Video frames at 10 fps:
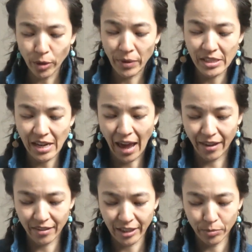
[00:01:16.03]
up as an
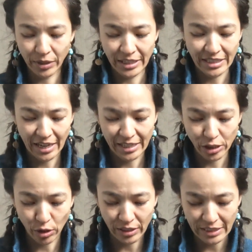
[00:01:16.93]
athlete playing
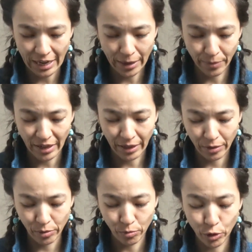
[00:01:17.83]
tennis all the time, and
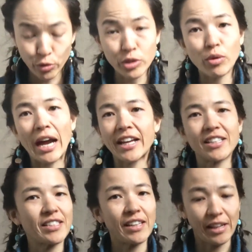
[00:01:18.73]
I used
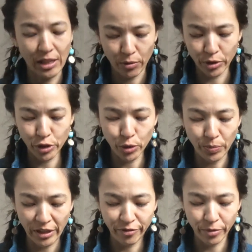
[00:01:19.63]
rackets that were too
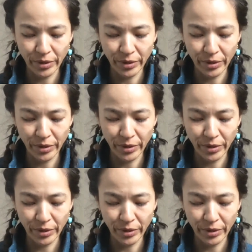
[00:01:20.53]
big for